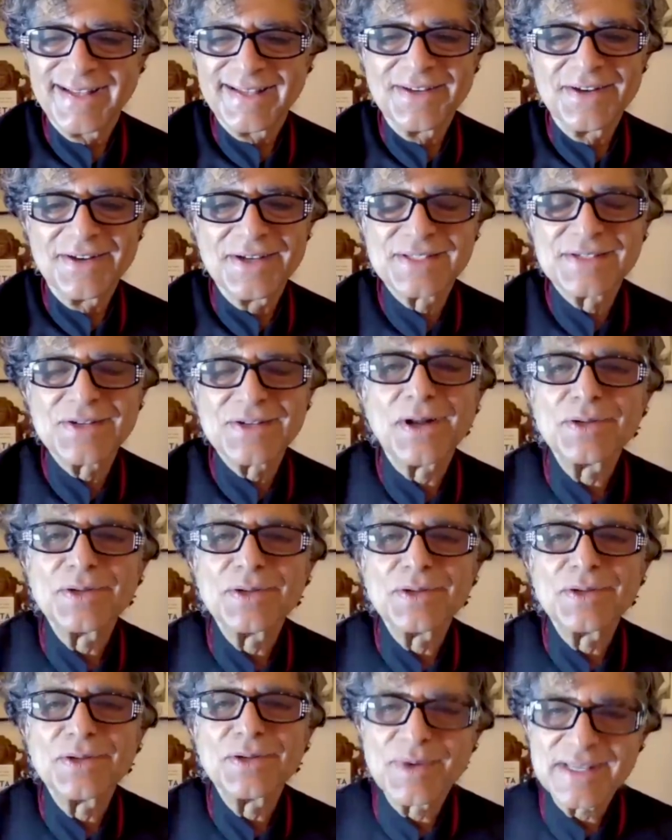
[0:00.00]
no, it's
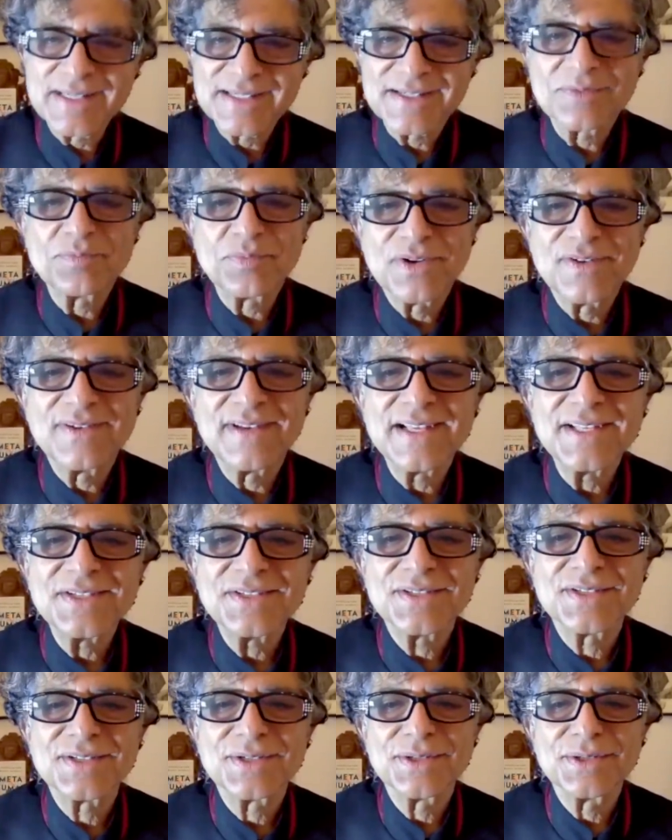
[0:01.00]
always a
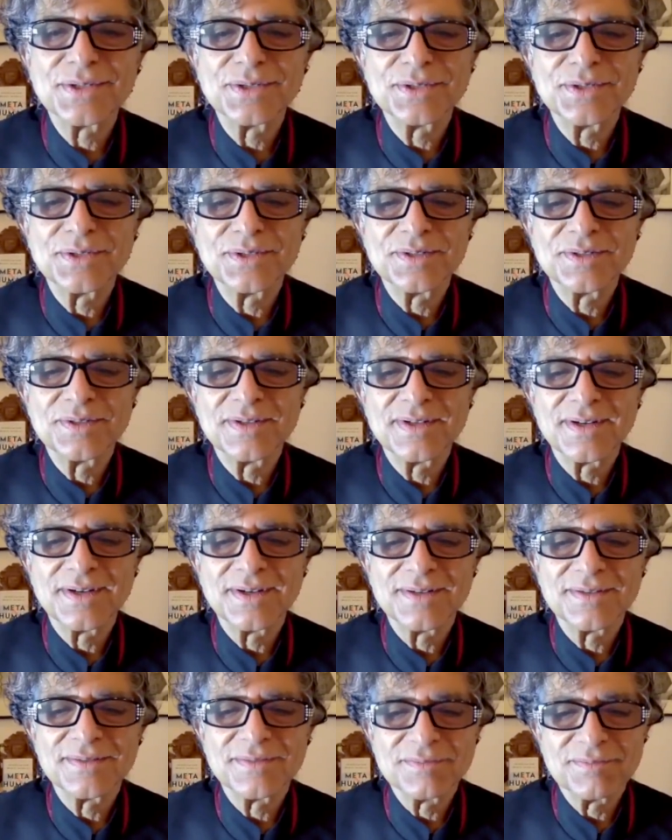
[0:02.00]
privilege to
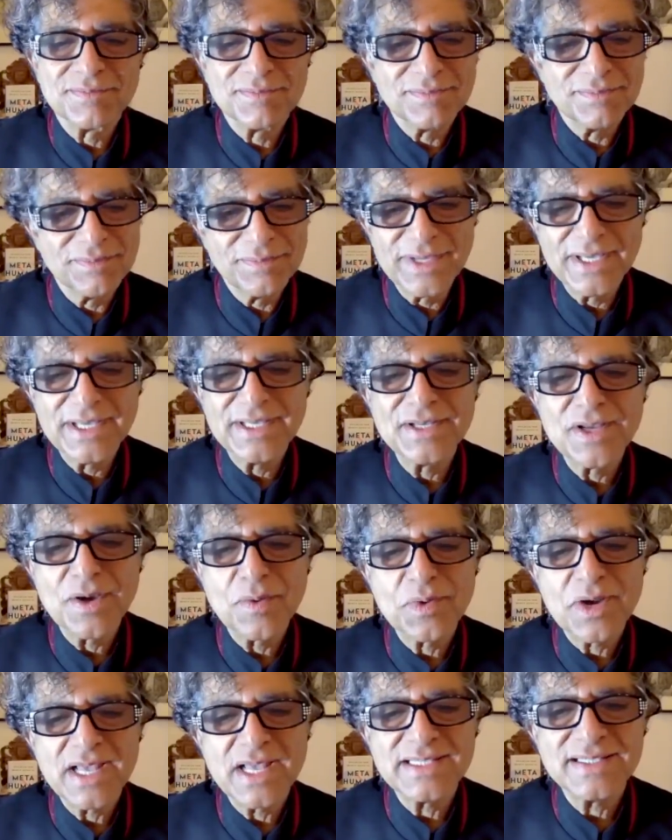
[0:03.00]
be in
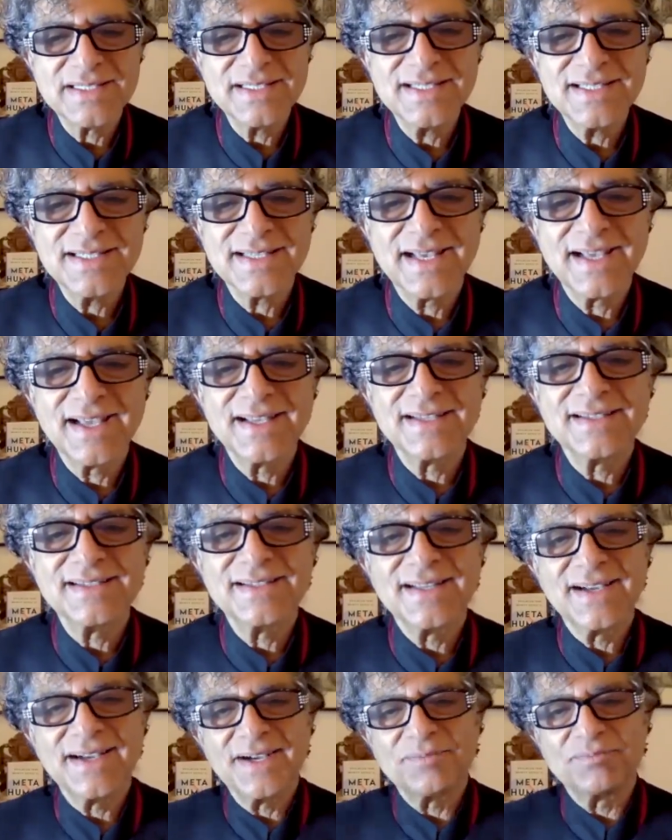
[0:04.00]
your presence
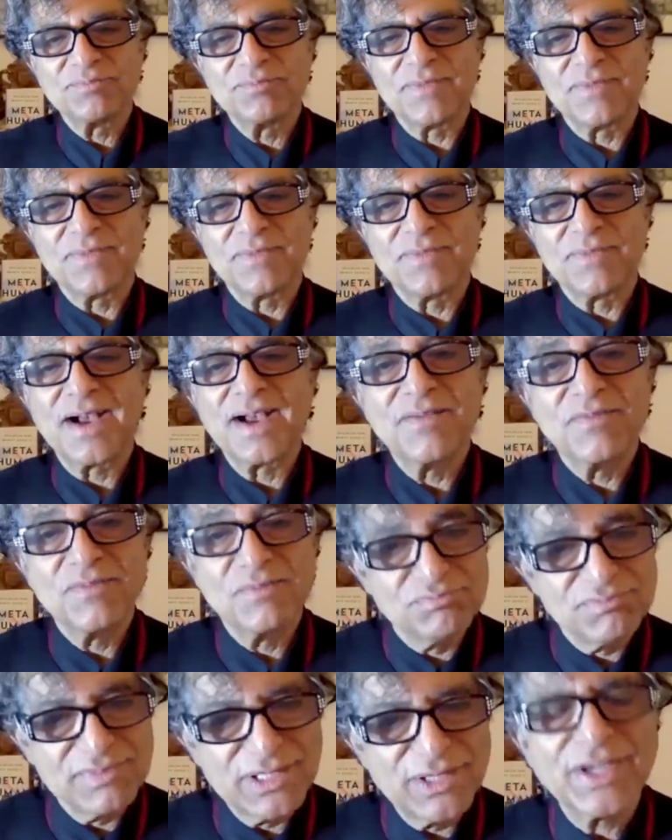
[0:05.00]
and uh, uh,
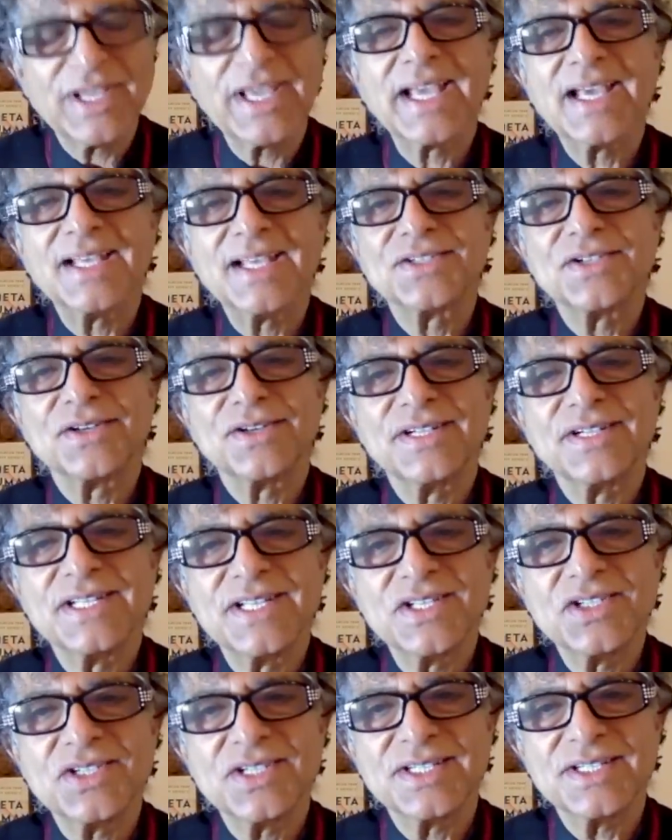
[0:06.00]
looking at your
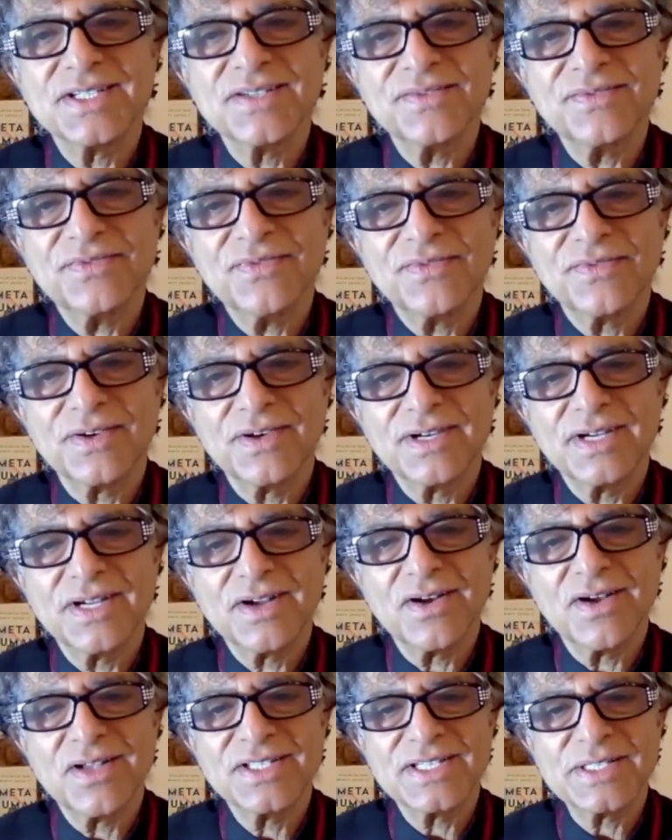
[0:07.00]
initiative for a
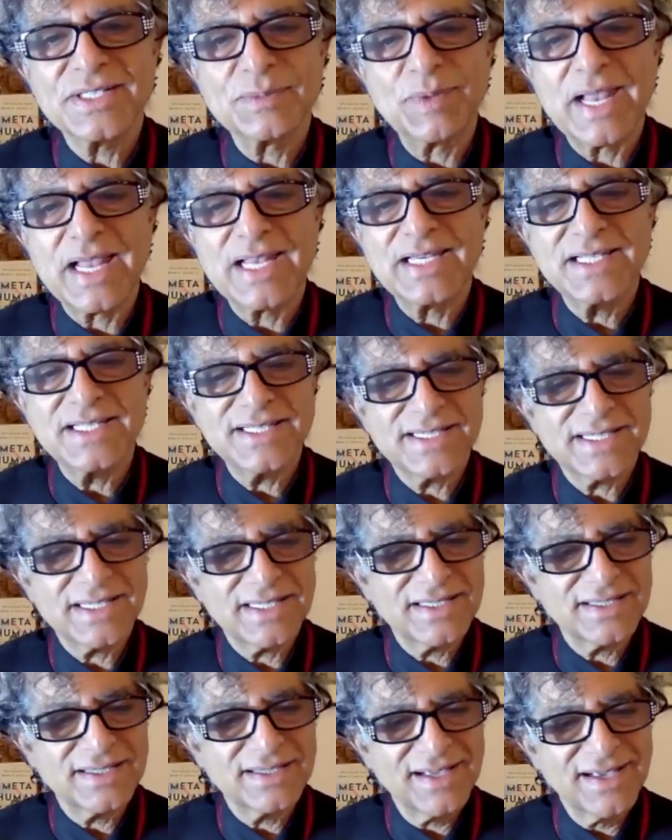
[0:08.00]
conscious planet
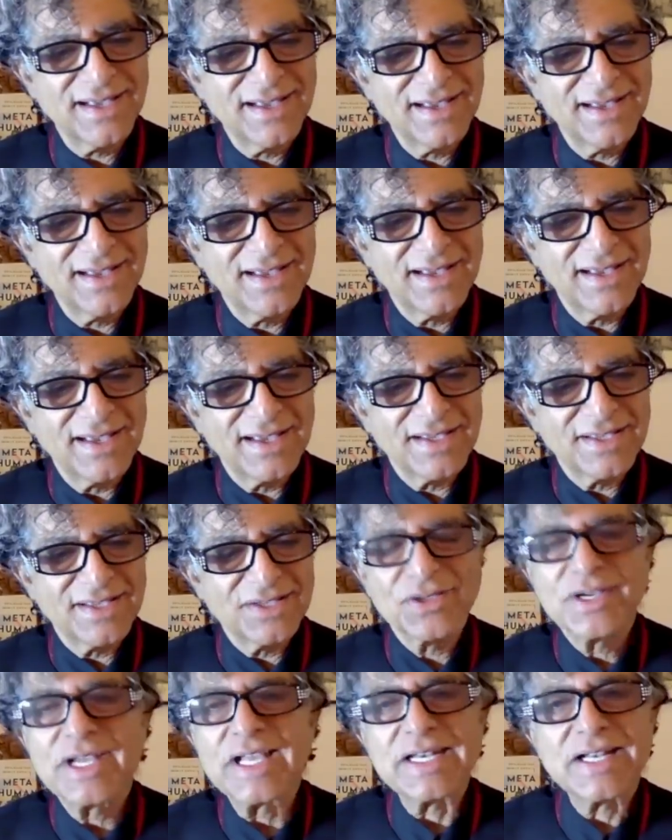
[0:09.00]
and
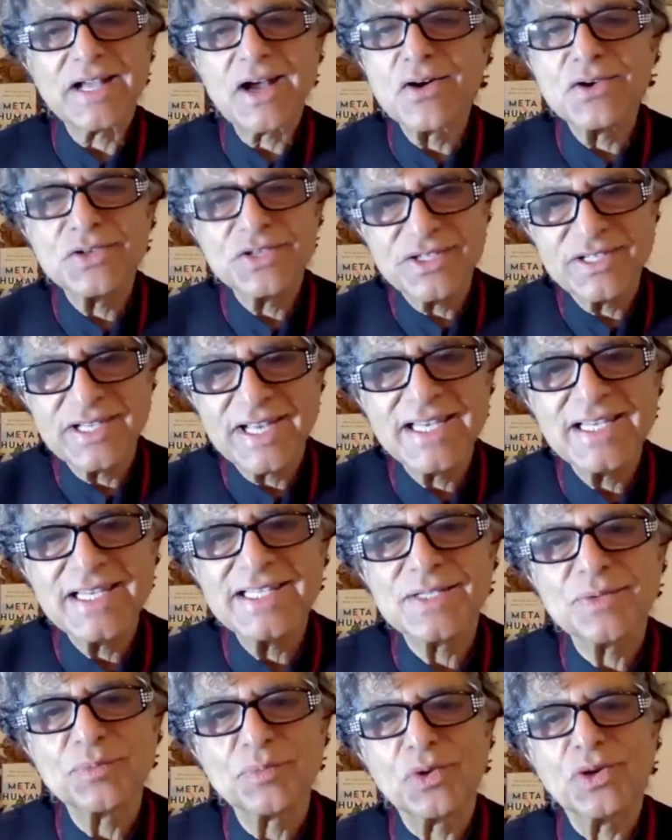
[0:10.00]
you can count on any
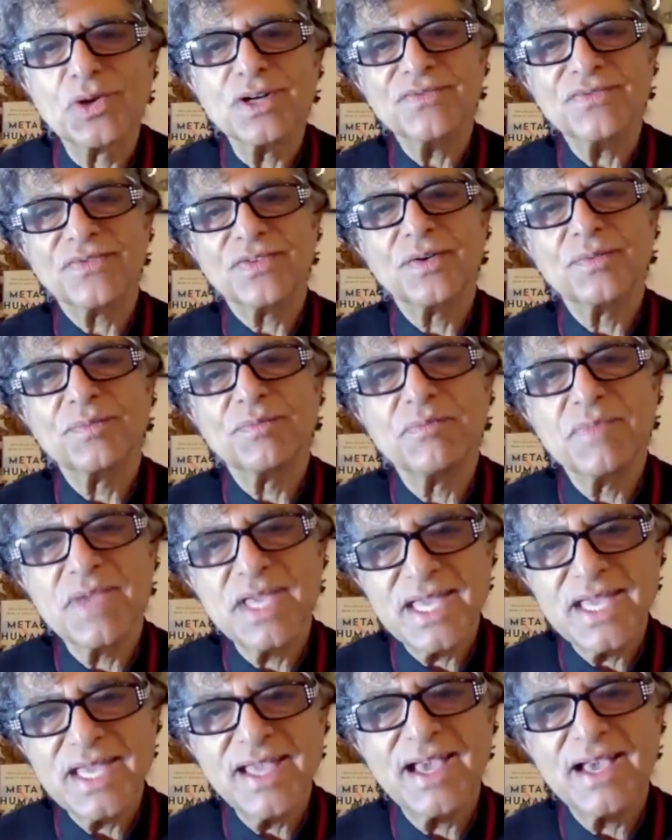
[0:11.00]
support from
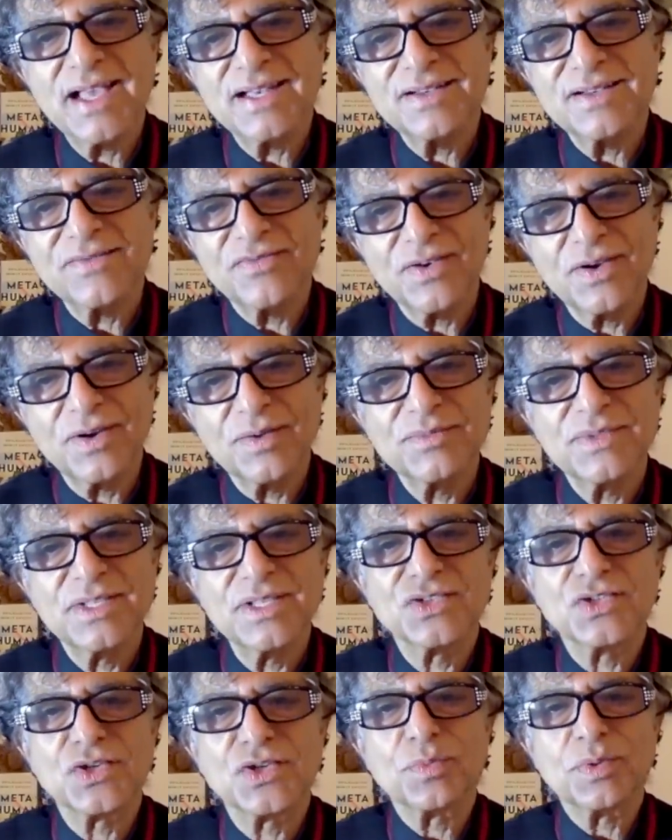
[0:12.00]
me and from
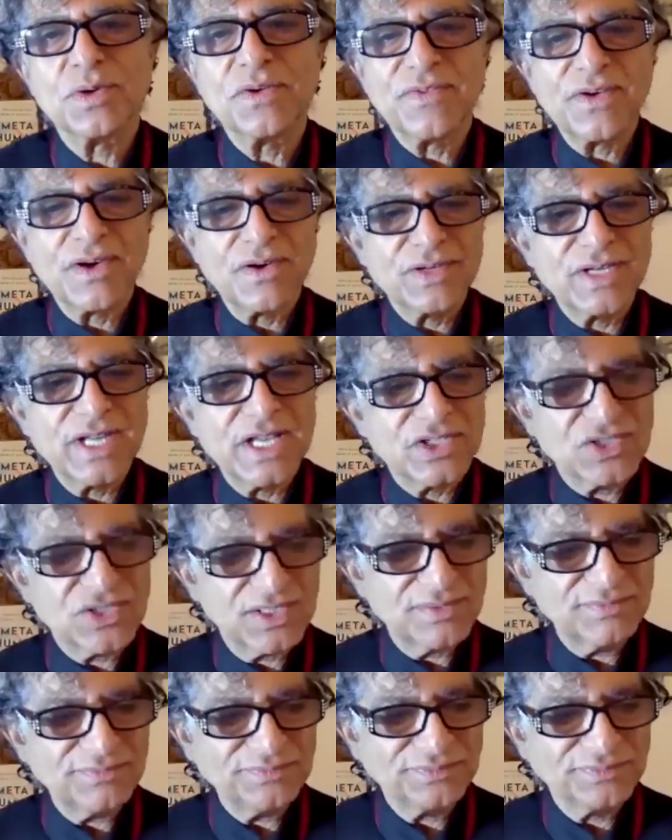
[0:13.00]
the chopra
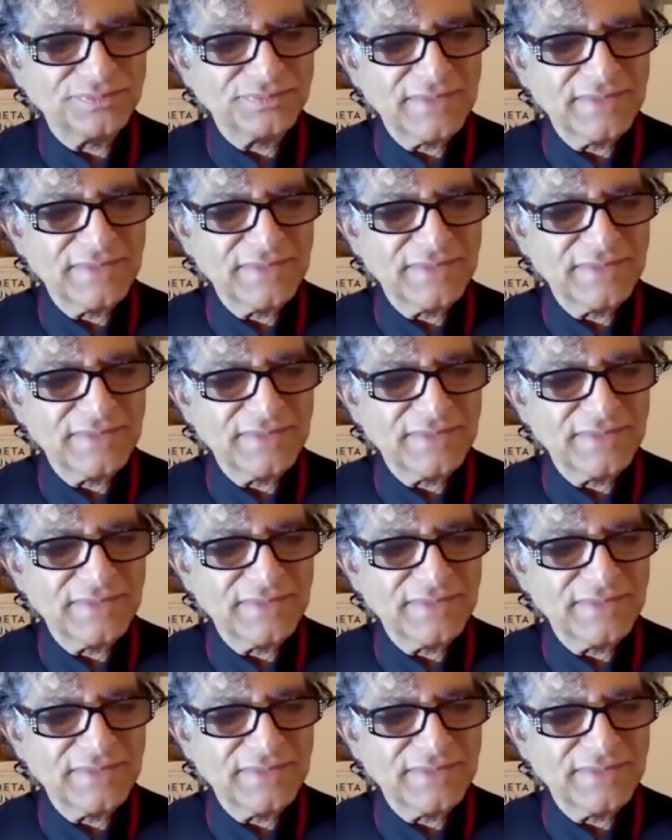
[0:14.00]
foundation